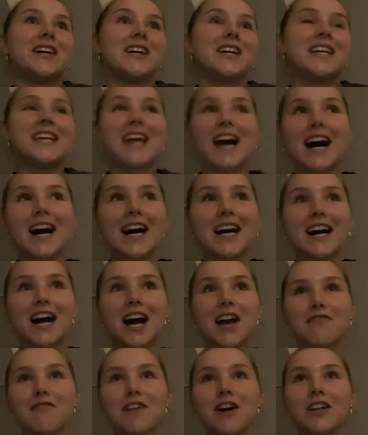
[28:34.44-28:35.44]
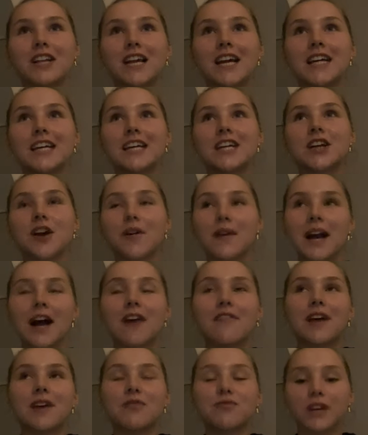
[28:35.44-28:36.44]
Yeah, I felt like going out
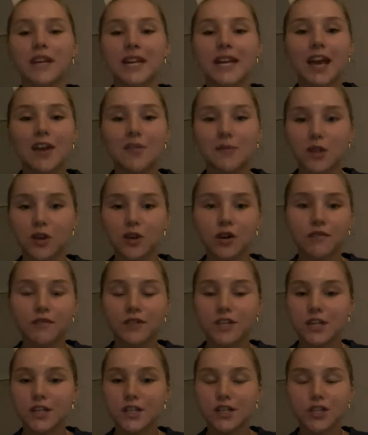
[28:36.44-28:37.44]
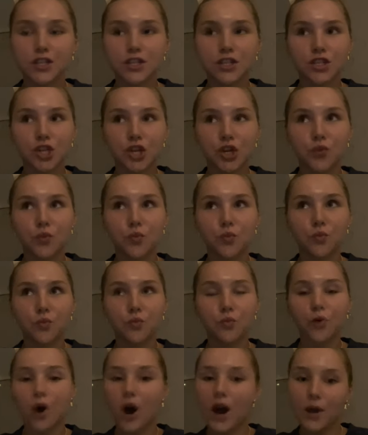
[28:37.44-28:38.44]
there really gave me the confidence to just do
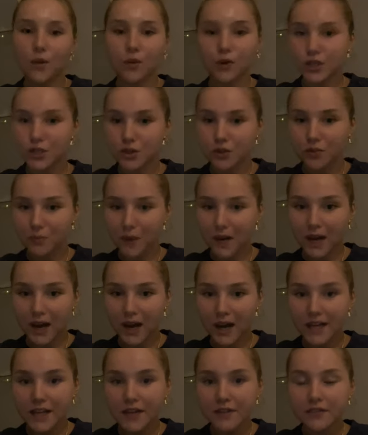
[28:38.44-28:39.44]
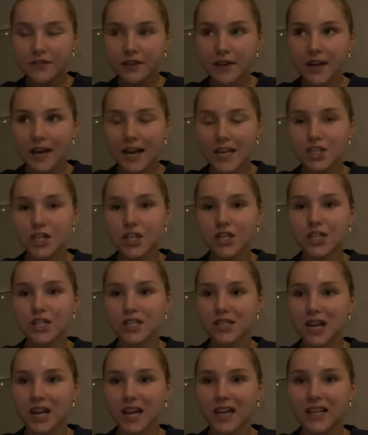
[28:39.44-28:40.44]
what I want to do with my life and actually just
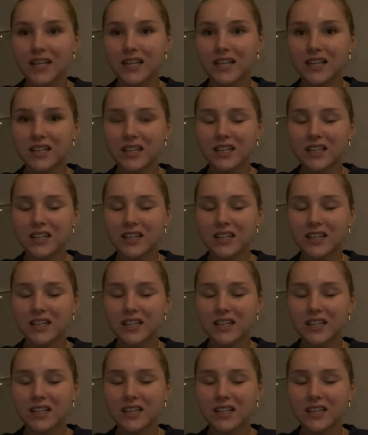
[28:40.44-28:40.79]
like